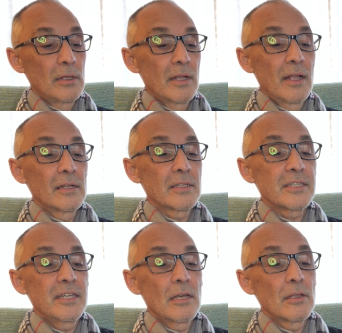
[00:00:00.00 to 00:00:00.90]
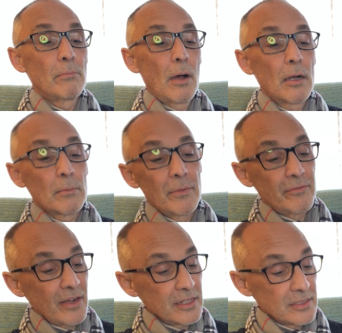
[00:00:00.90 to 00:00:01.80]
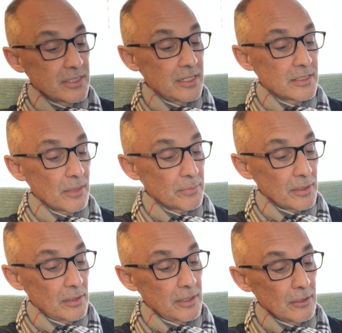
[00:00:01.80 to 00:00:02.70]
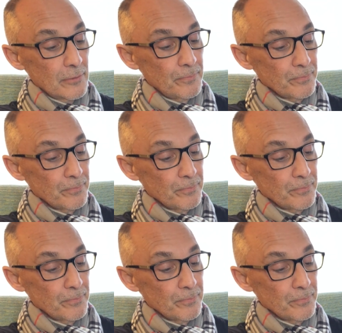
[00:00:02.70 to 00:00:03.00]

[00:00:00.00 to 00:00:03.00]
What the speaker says: and let's see on the bottom if I can see something on here,